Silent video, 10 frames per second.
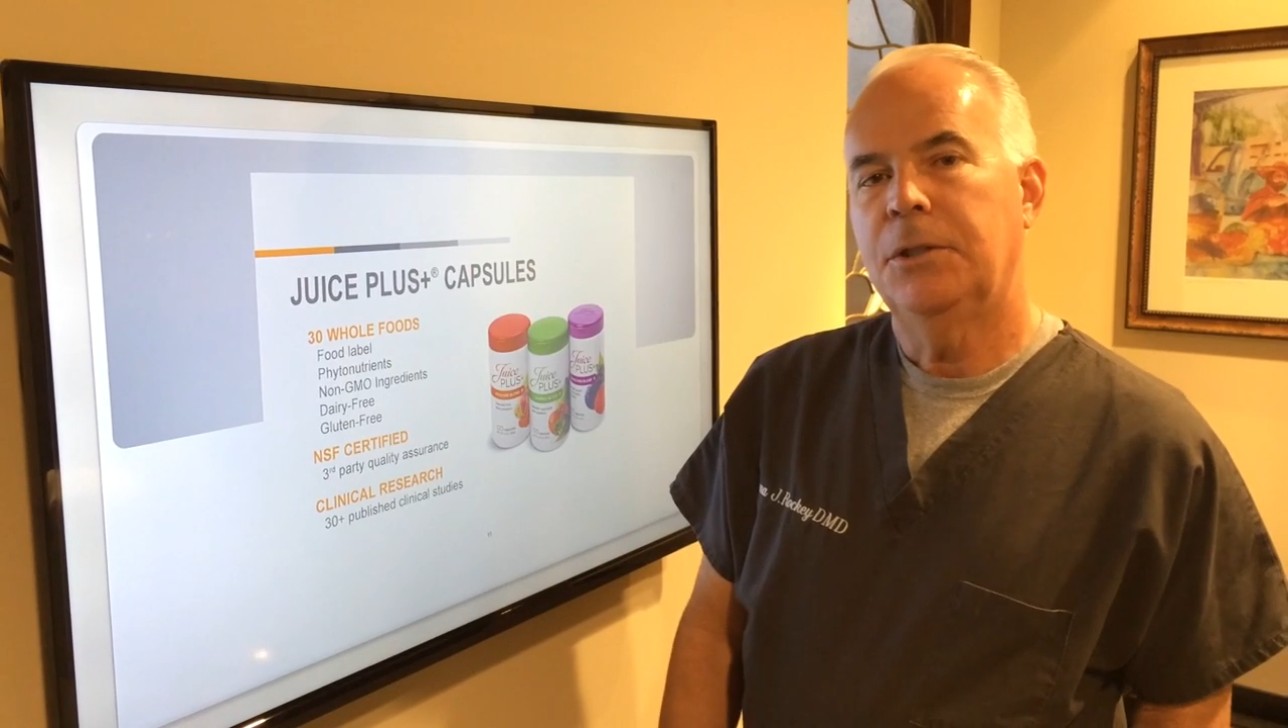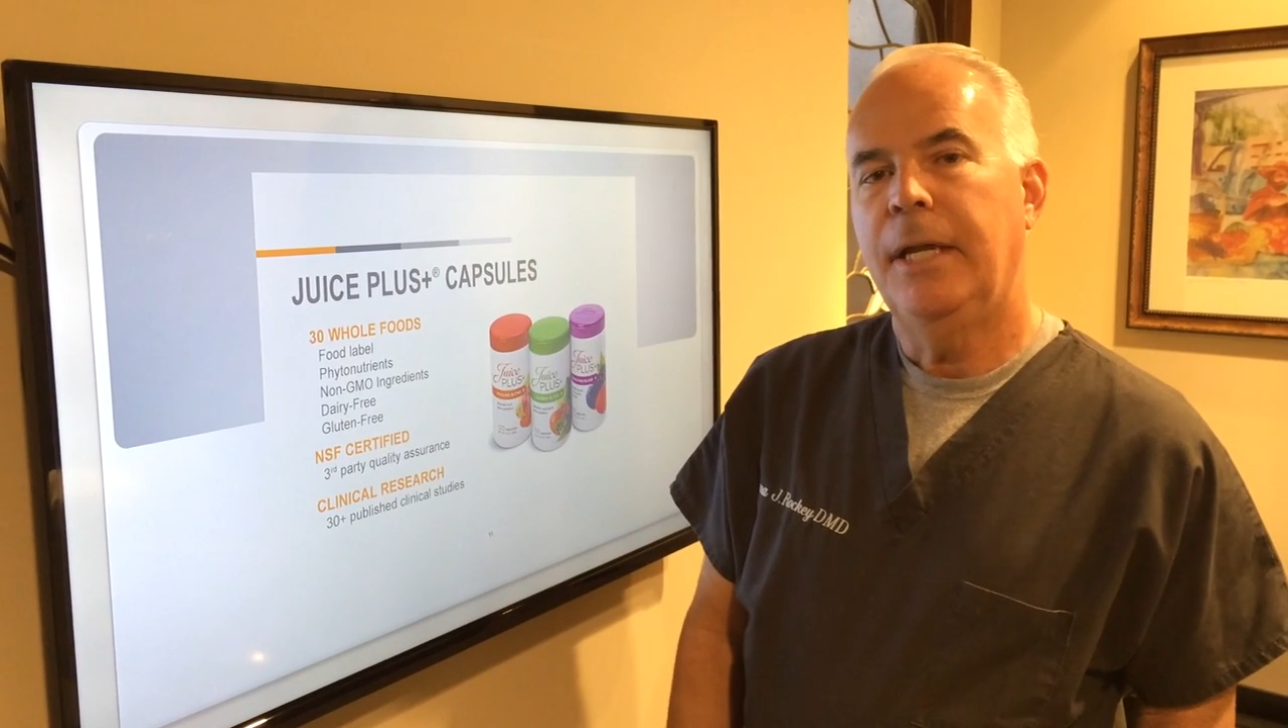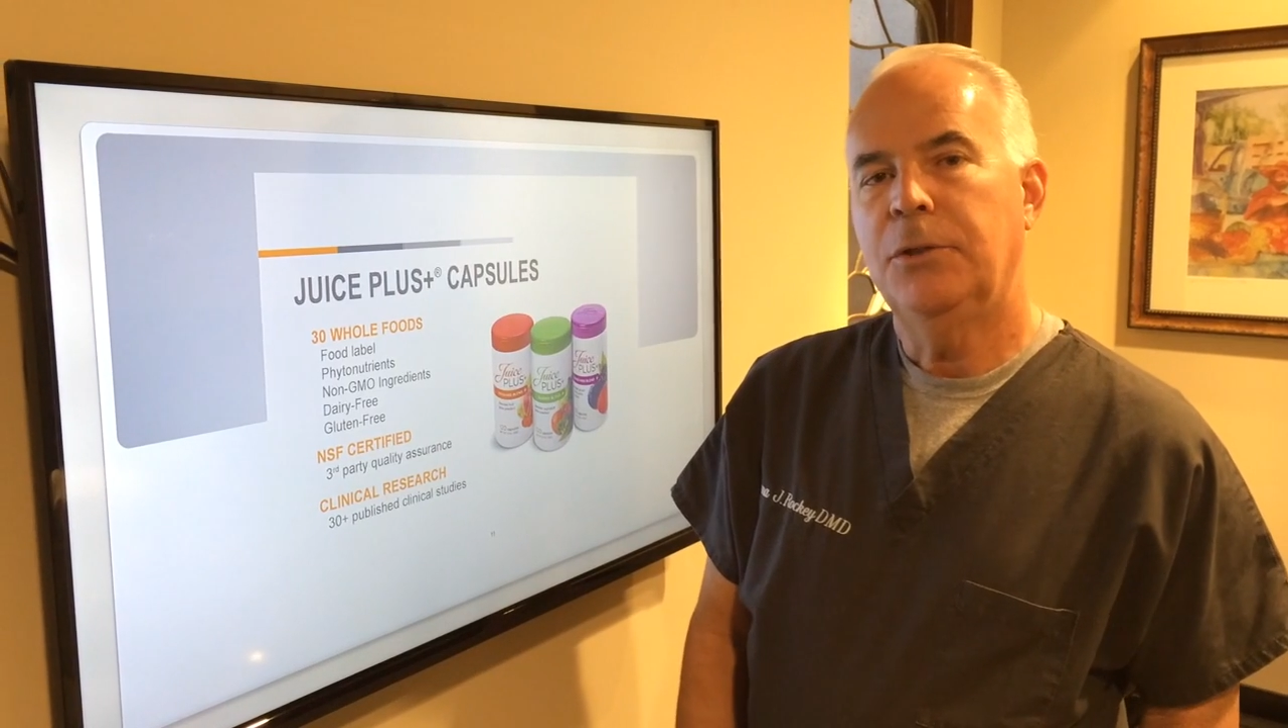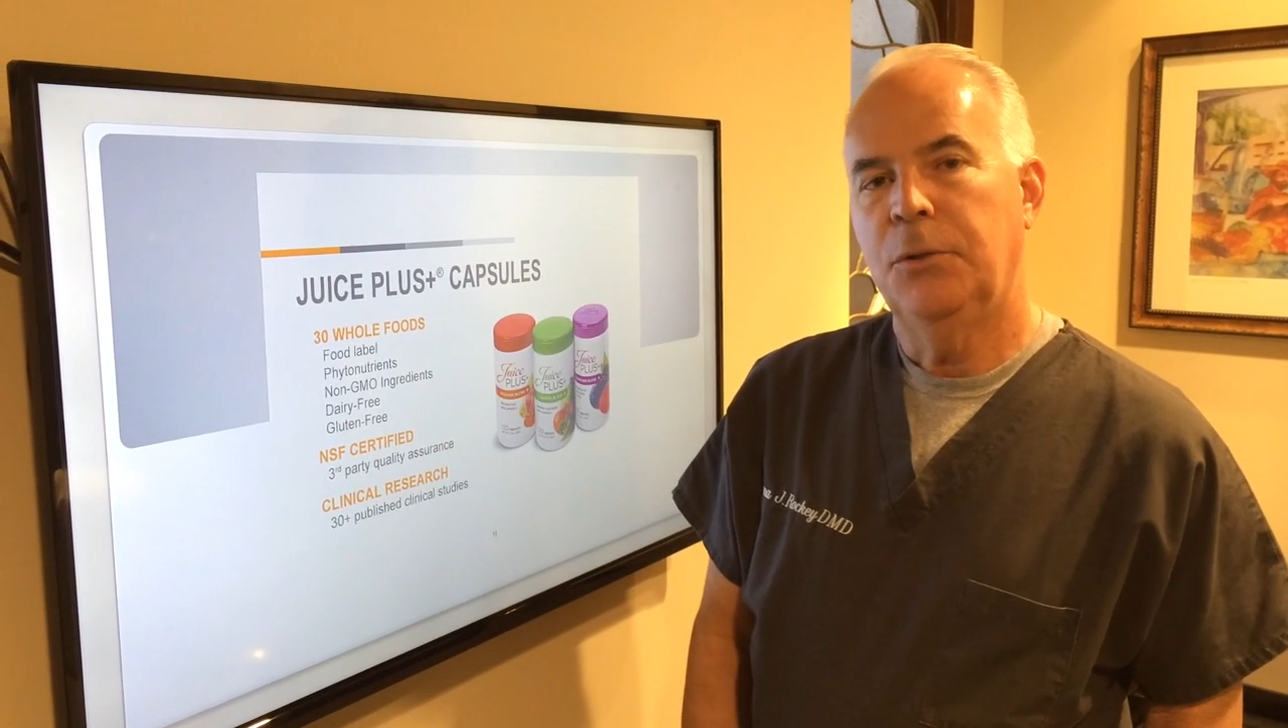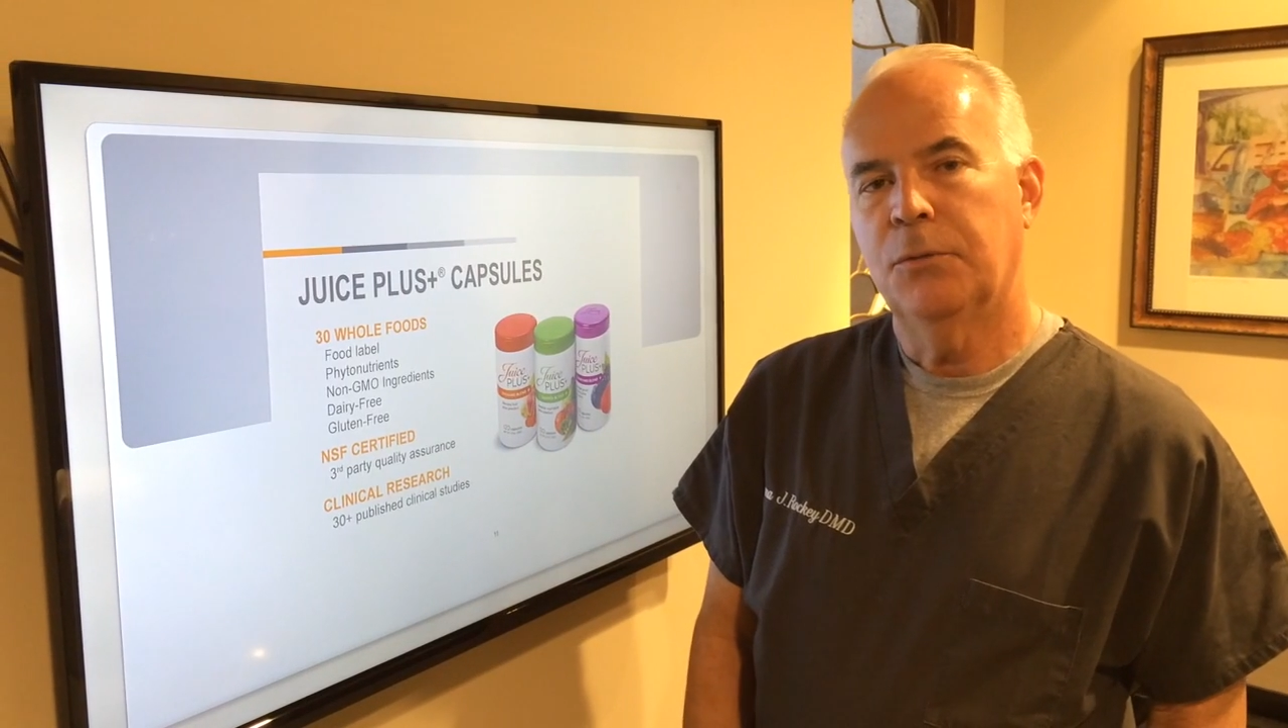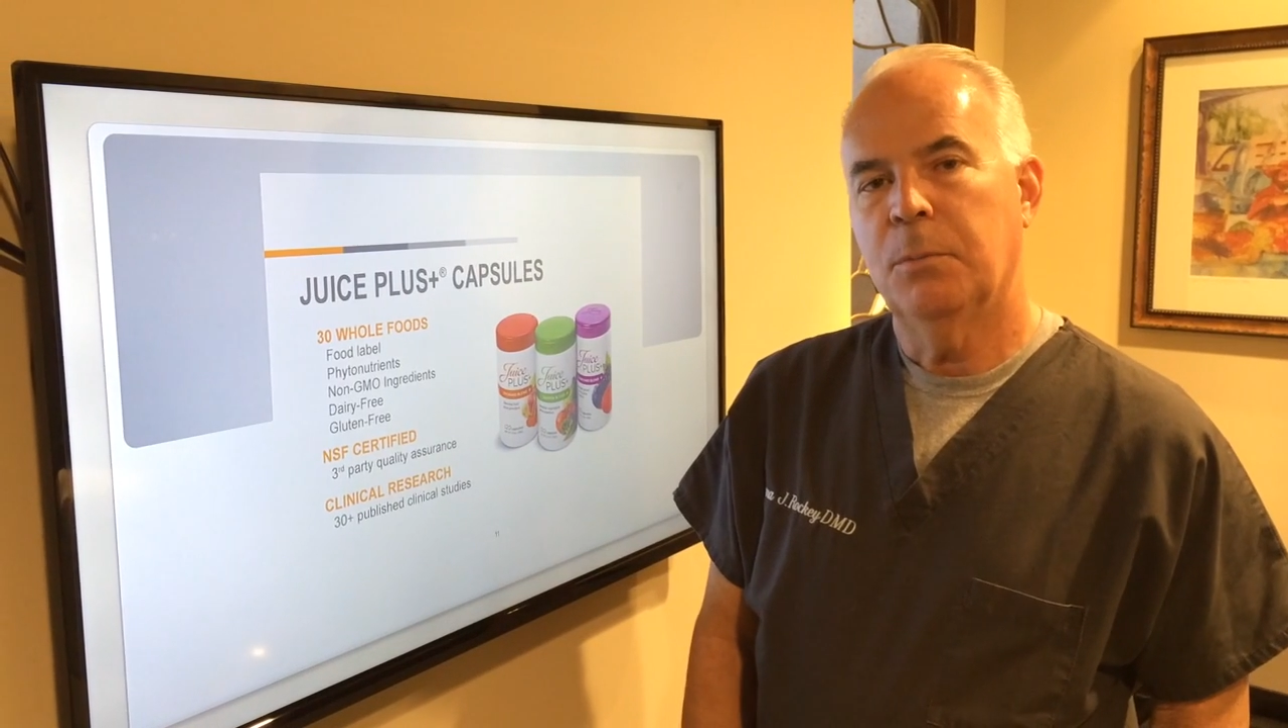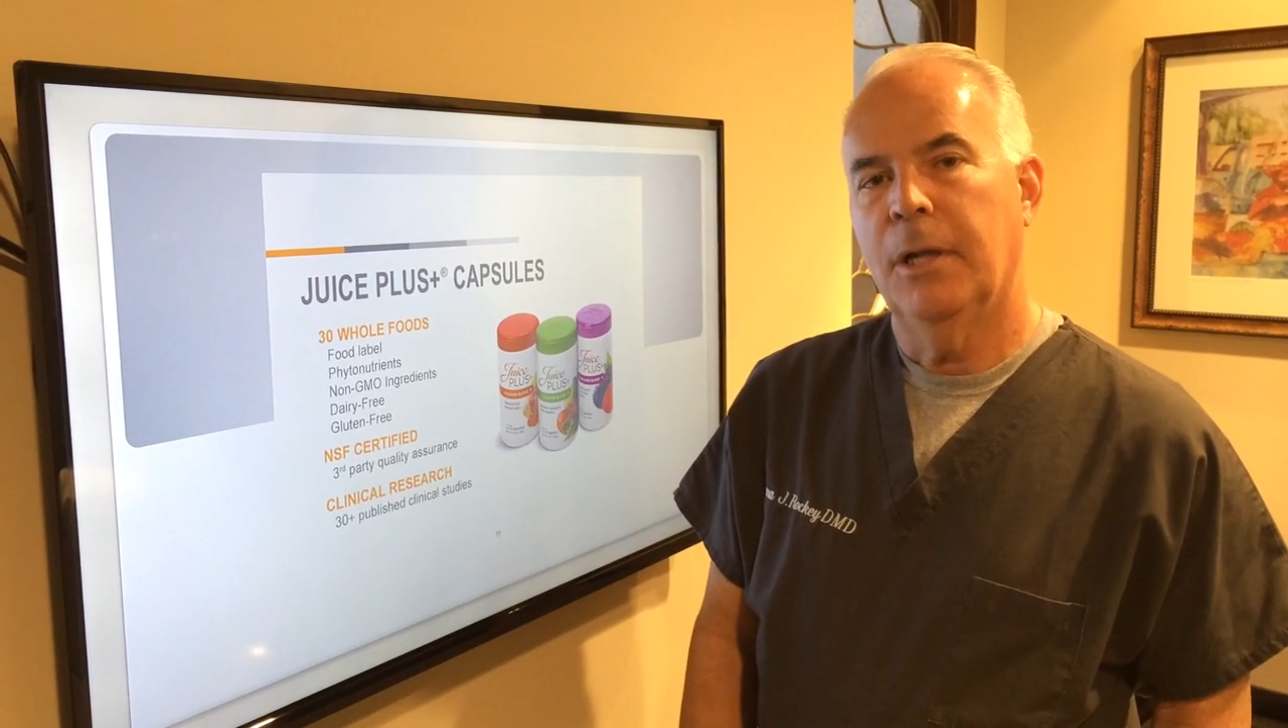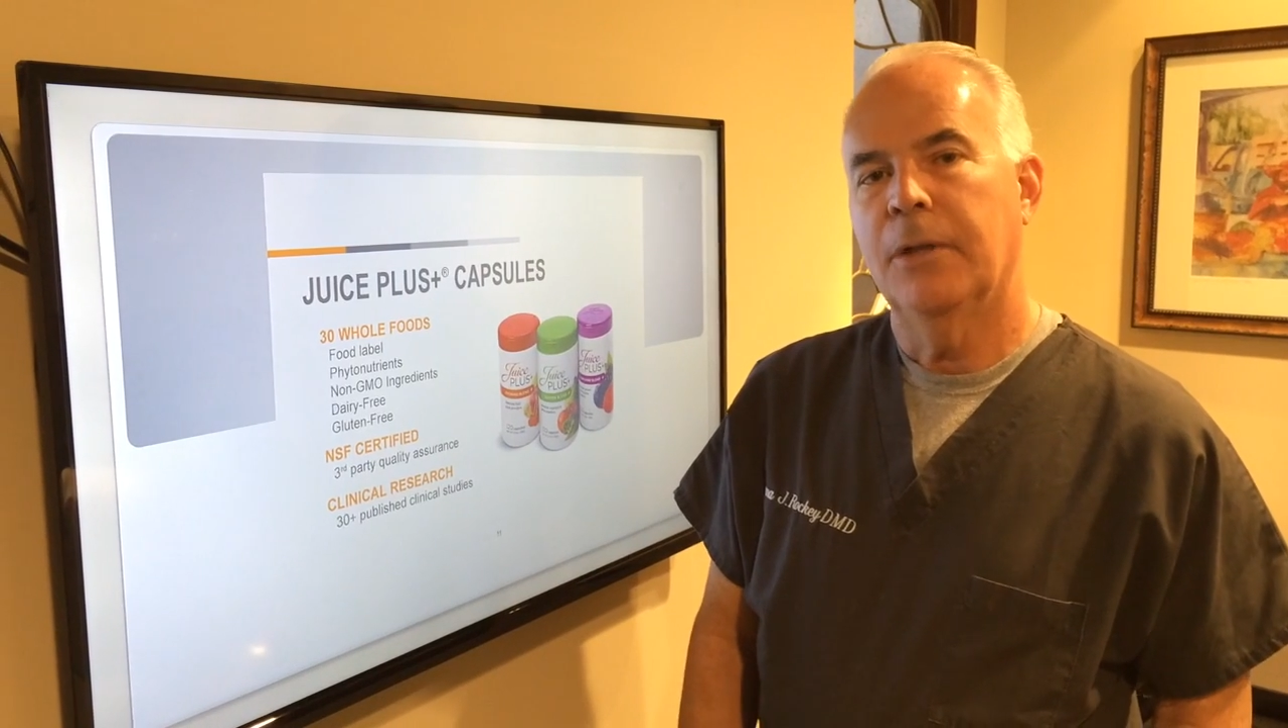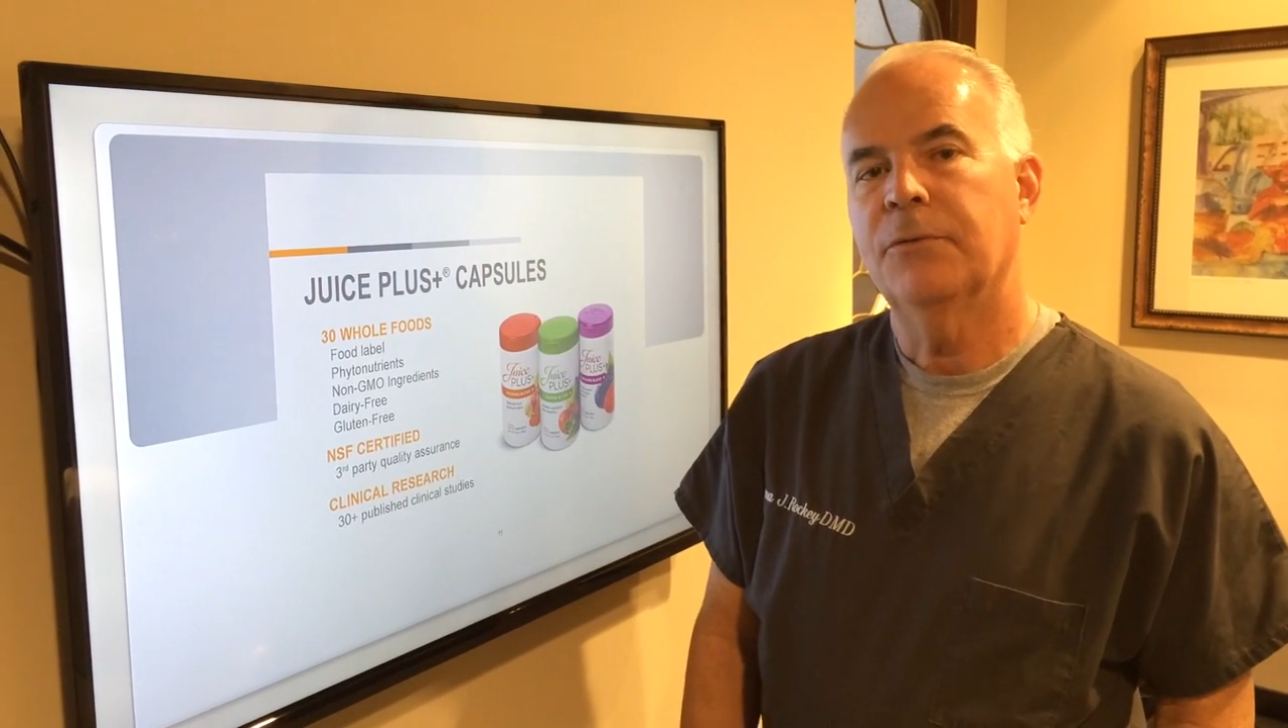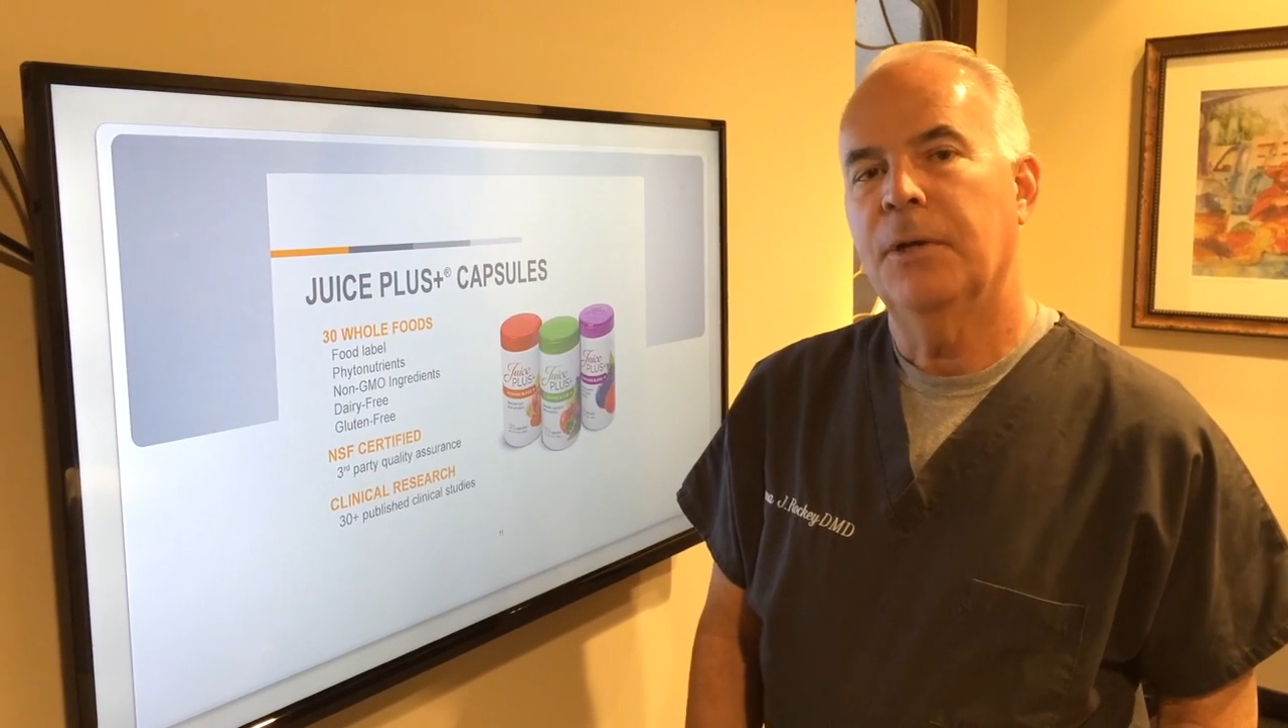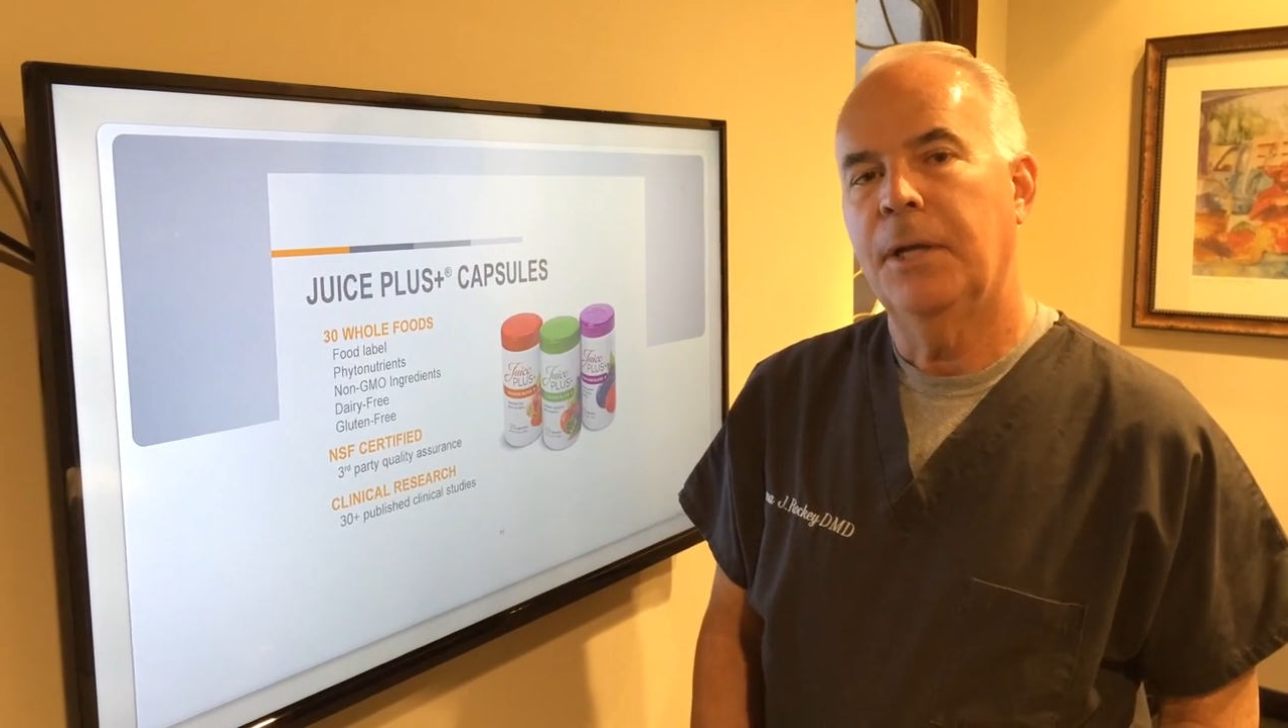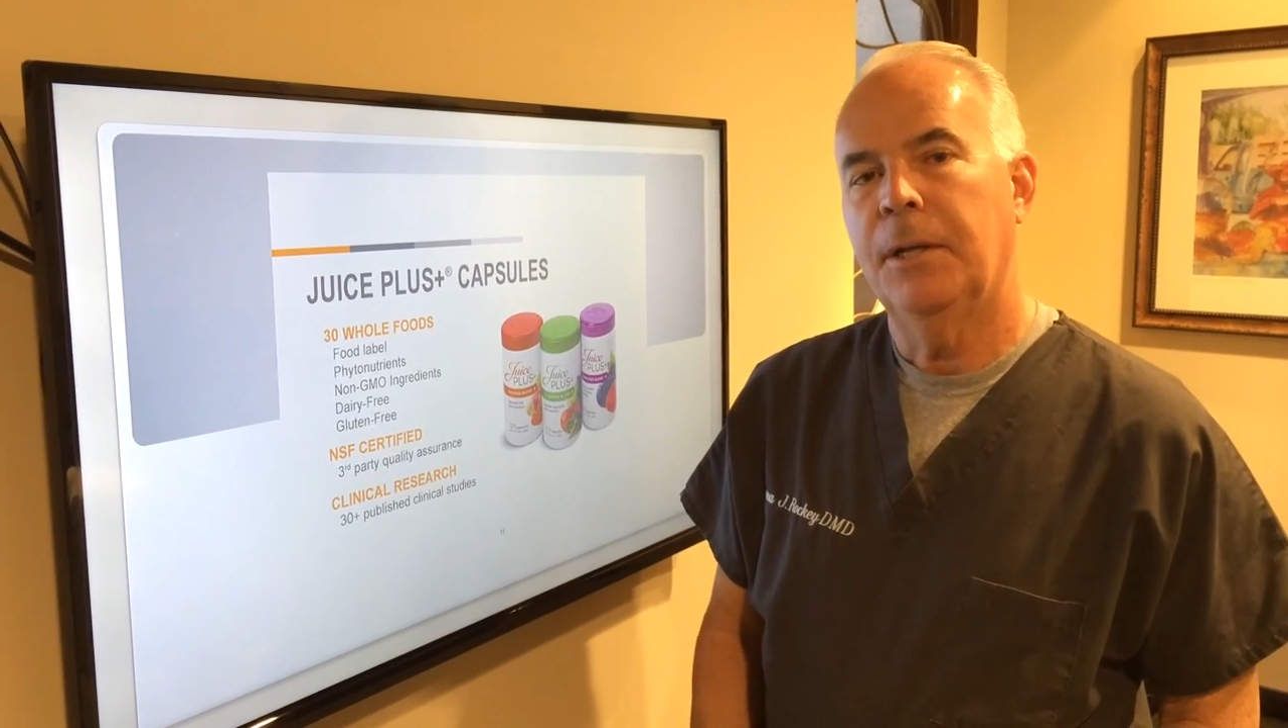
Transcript: take Juice Plus,